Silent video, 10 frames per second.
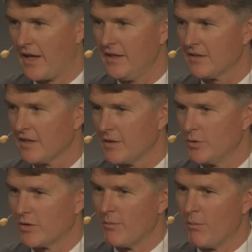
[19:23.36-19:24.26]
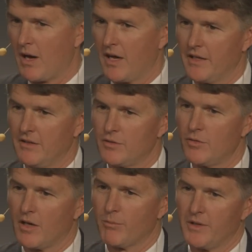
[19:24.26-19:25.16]
Anytime you combine
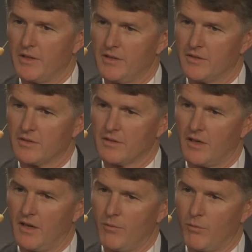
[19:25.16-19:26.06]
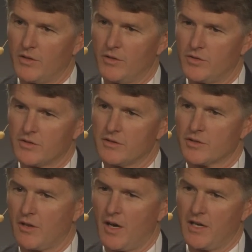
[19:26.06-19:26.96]
two companies, um, what you just
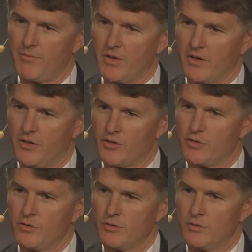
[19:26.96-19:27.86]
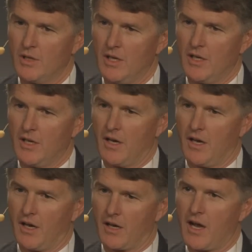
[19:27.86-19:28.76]
described are the two
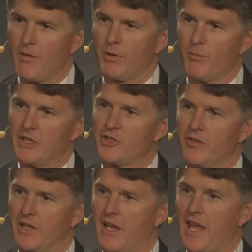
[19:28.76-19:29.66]
uh, complementary